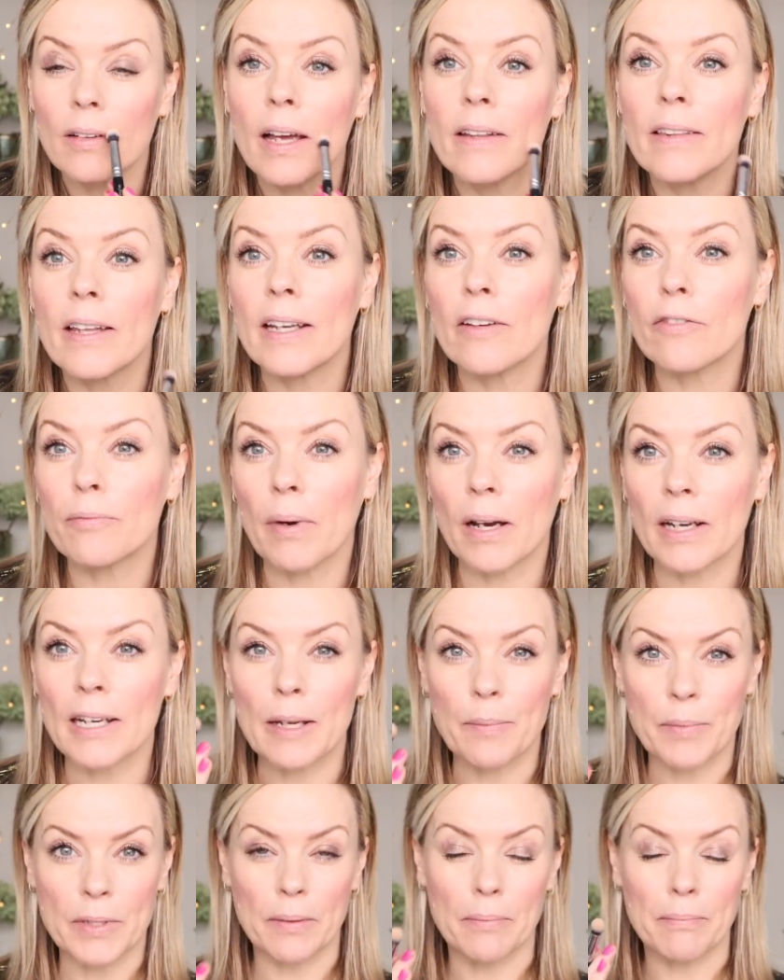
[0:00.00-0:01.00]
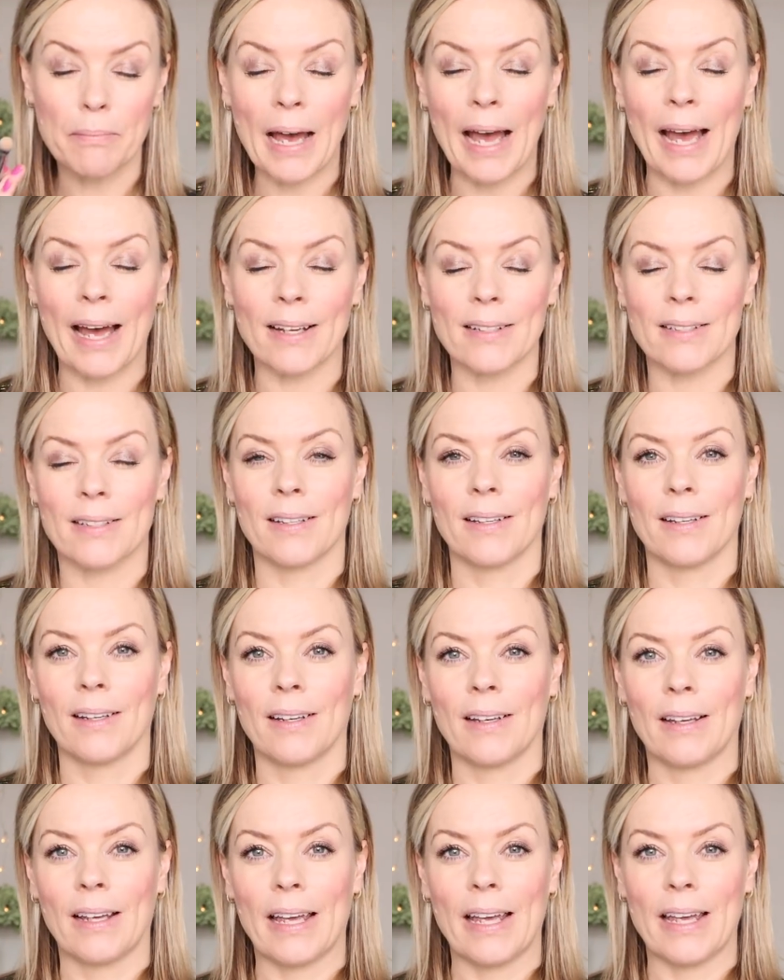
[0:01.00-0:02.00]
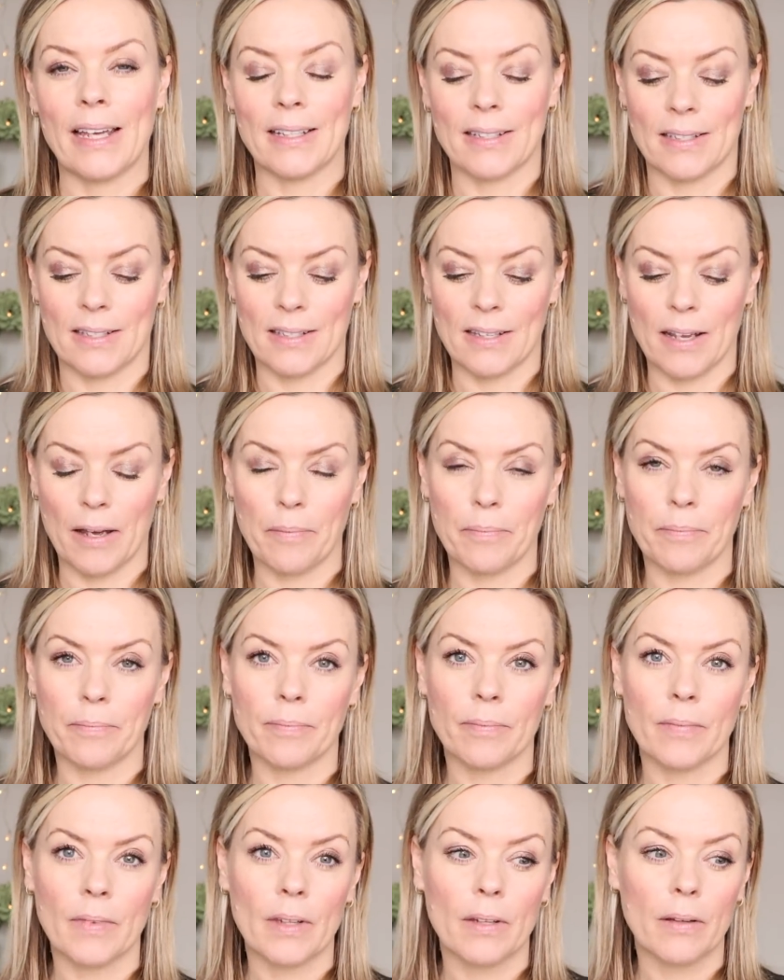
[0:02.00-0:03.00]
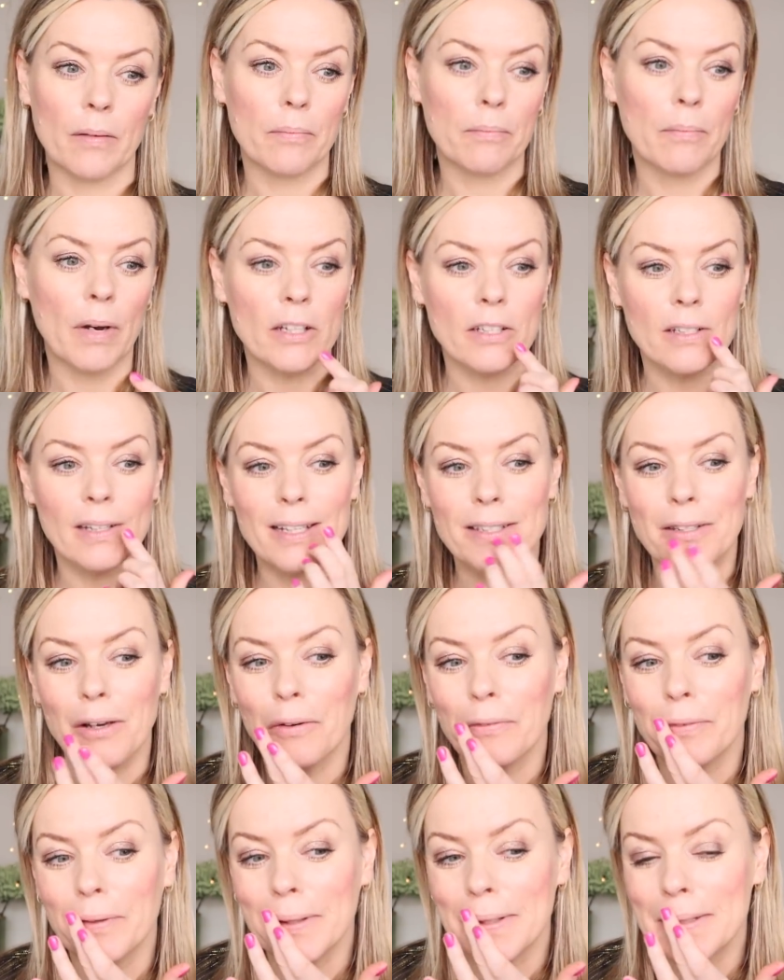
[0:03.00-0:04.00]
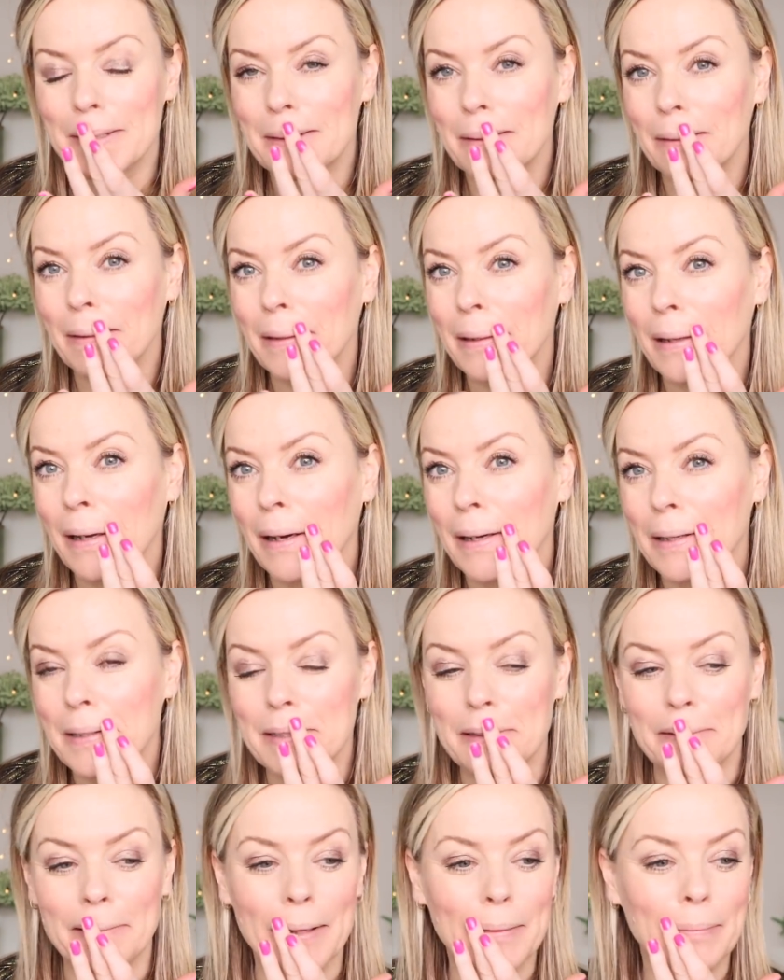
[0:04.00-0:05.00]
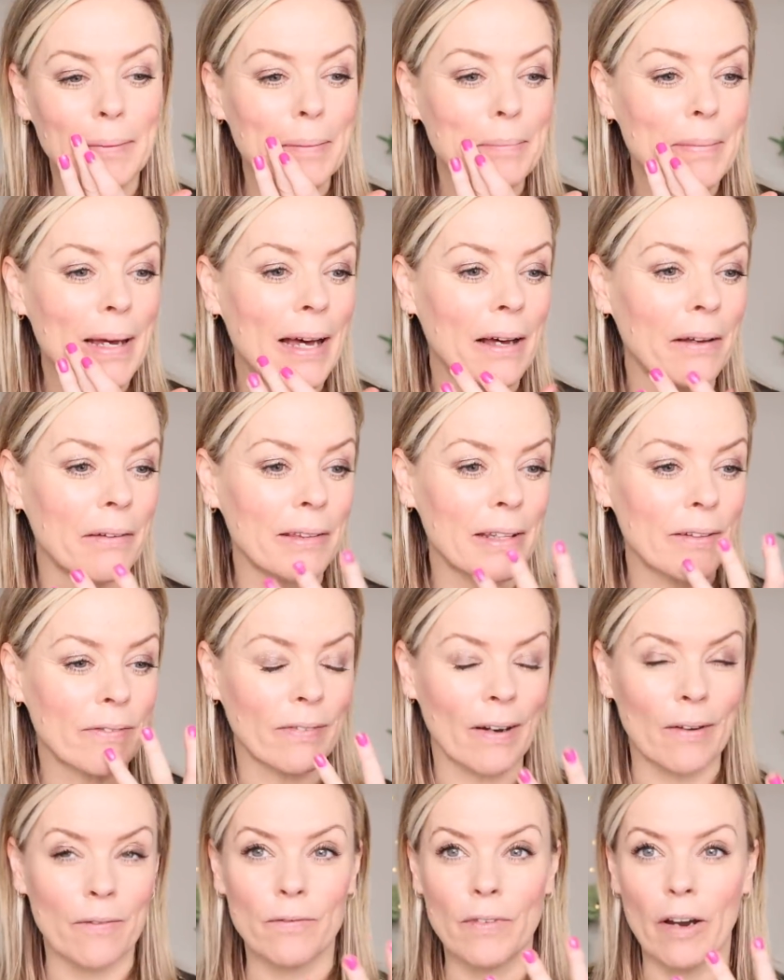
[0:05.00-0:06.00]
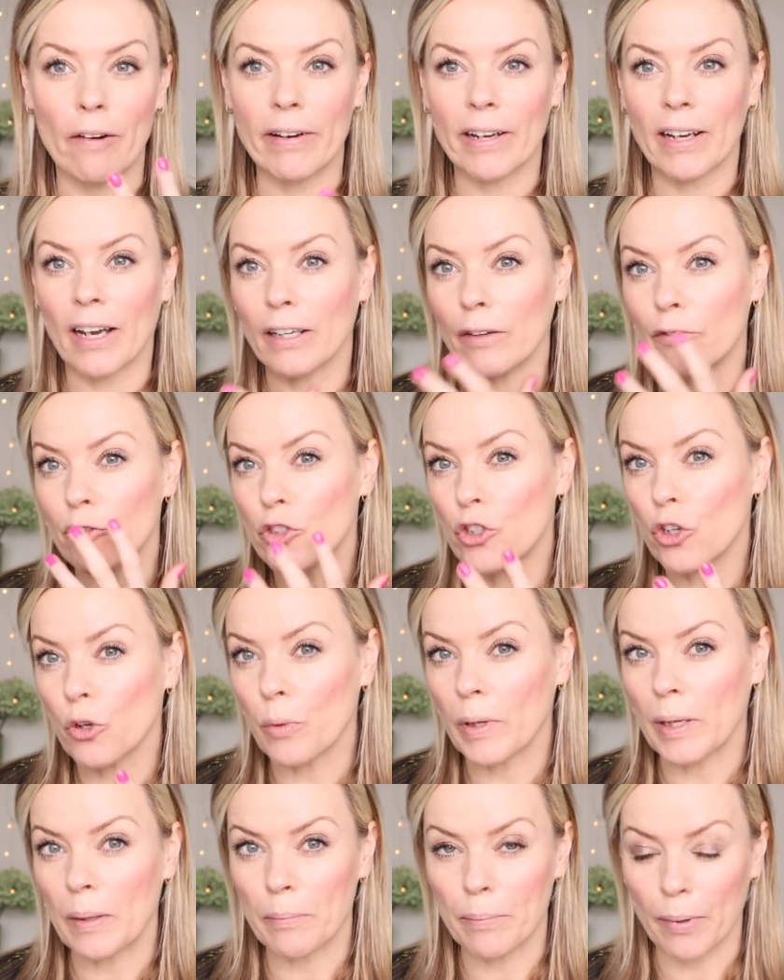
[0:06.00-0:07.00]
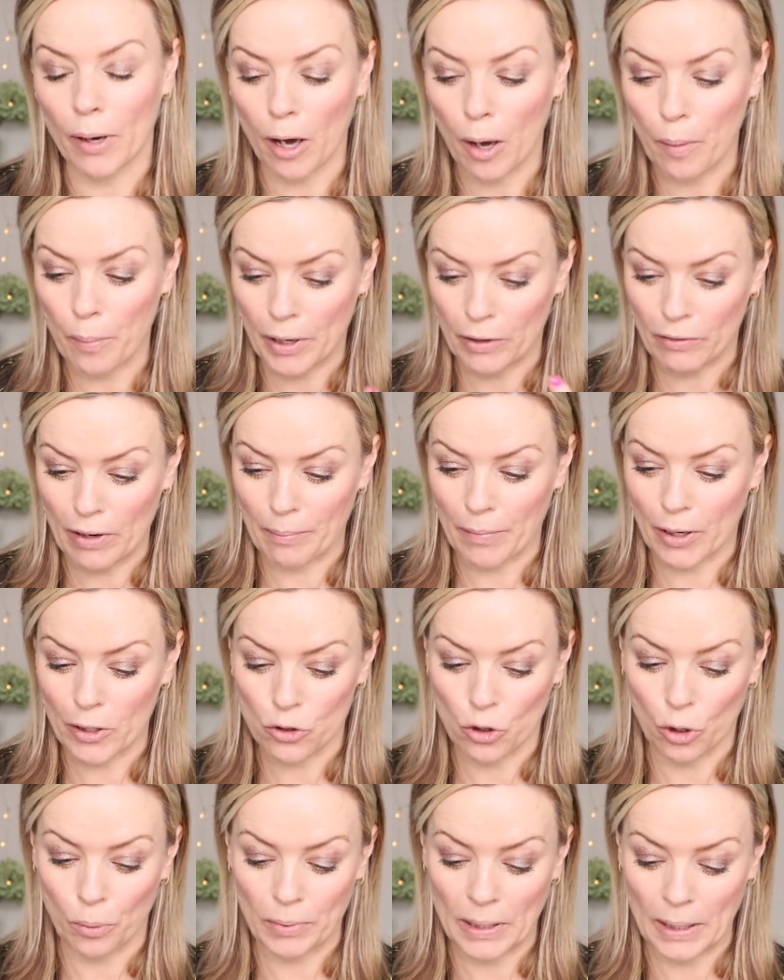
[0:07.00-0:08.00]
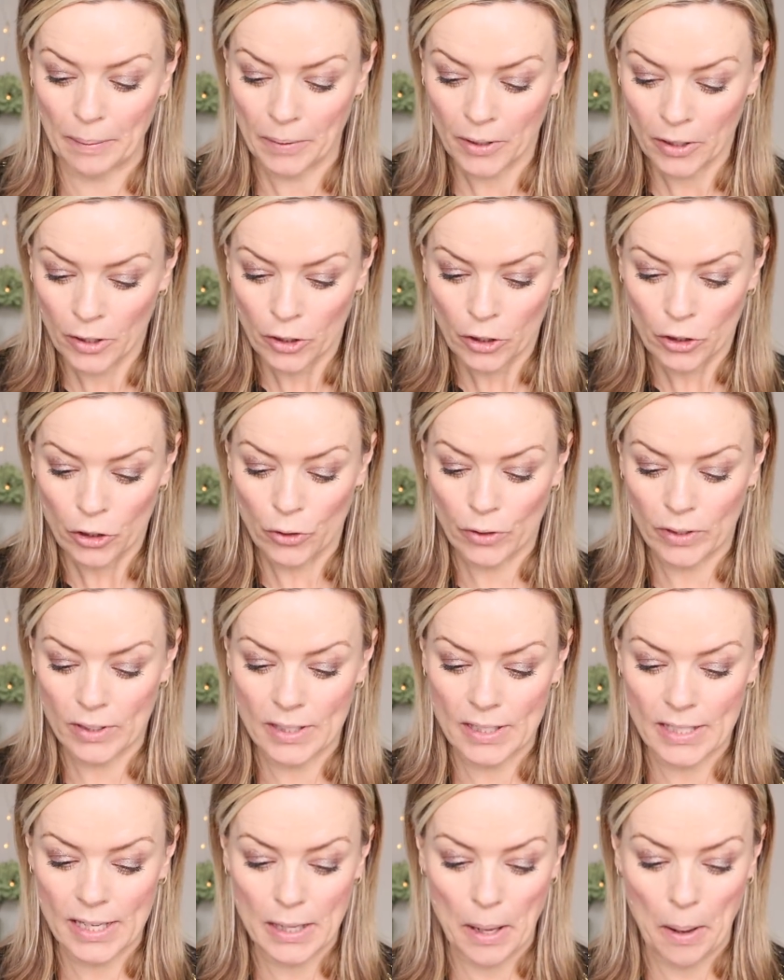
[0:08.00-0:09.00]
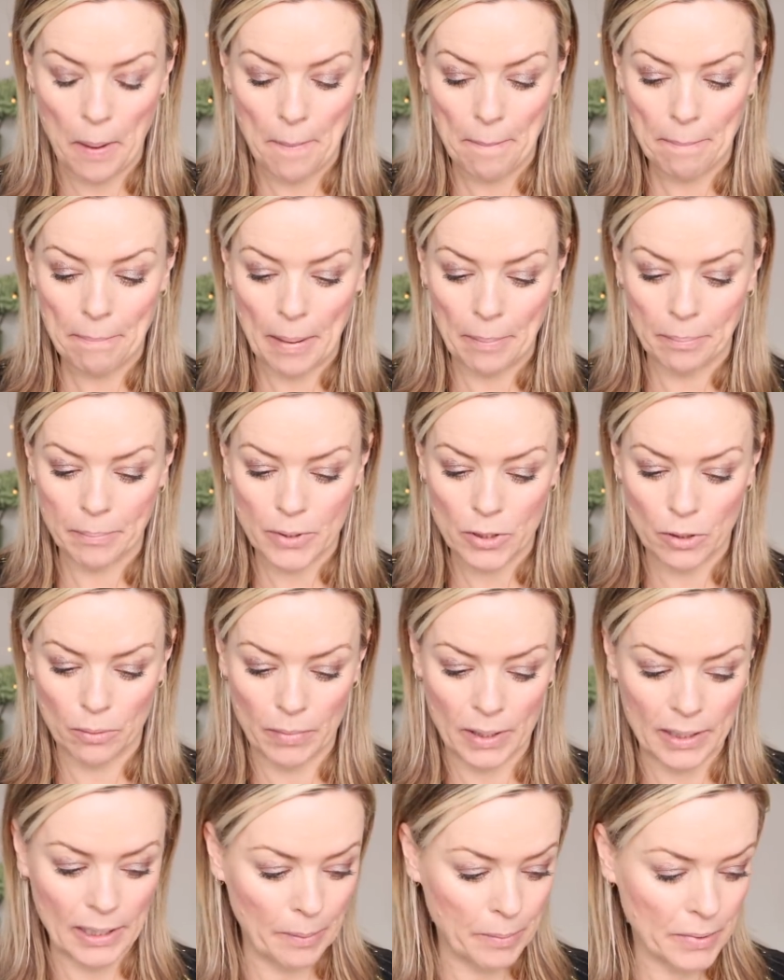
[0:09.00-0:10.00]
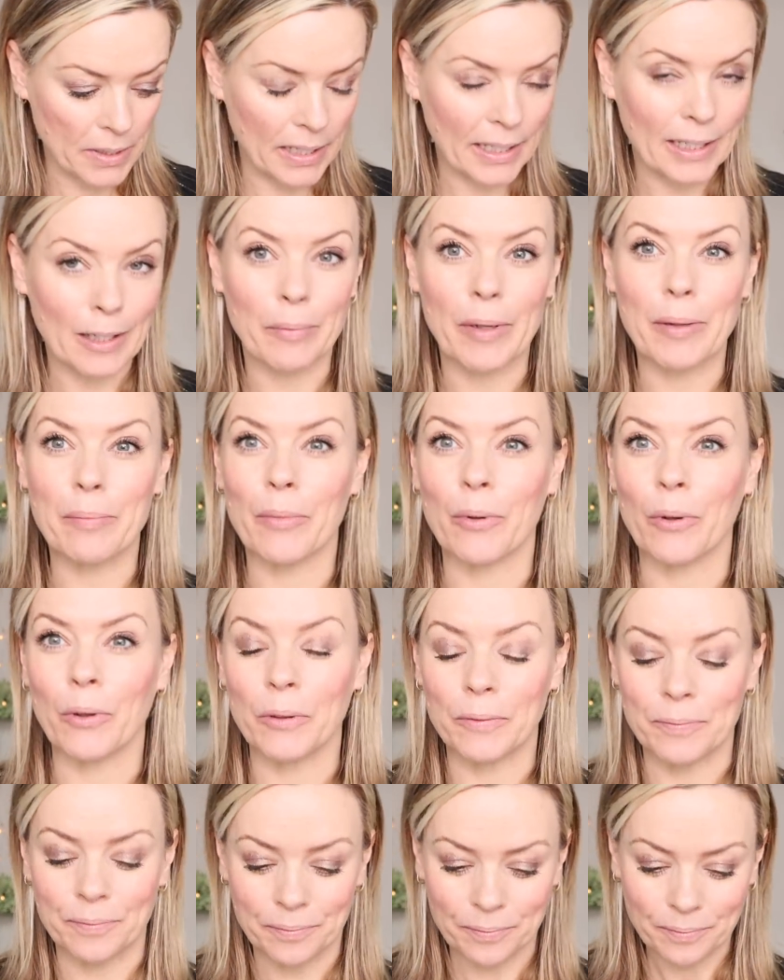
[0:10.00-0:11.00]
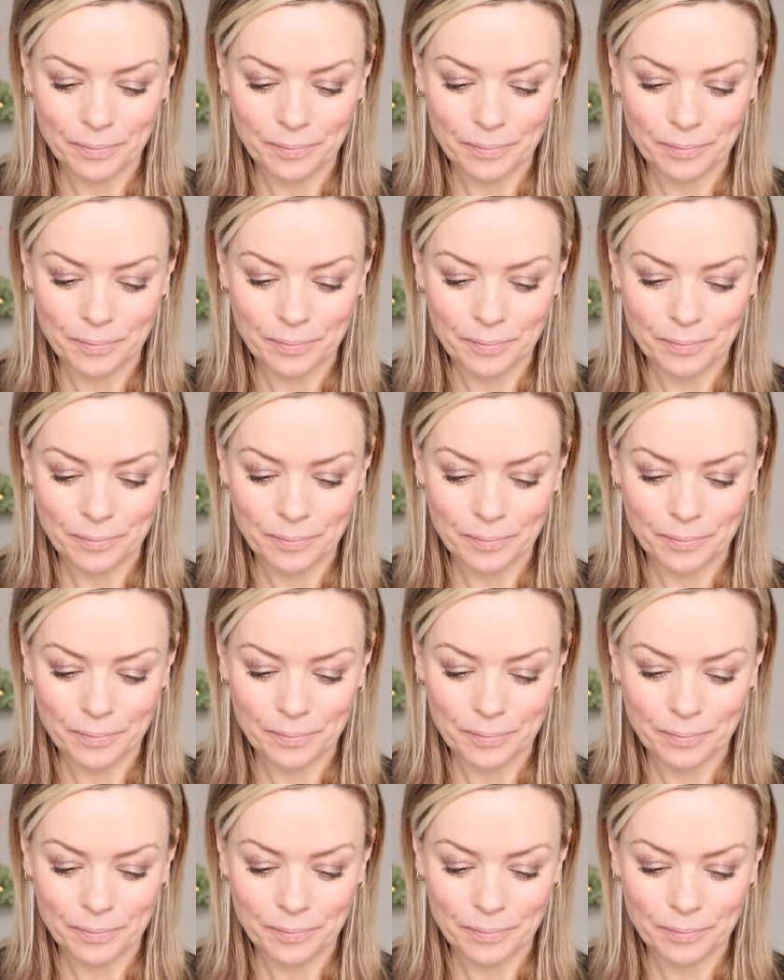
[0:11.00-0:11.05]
And then if my lips are matte, it's much less obvious, the lines around my mouth. If I'm very kind of dewy and balmy around my top lip, you can see the bumps on my lips a little bit more.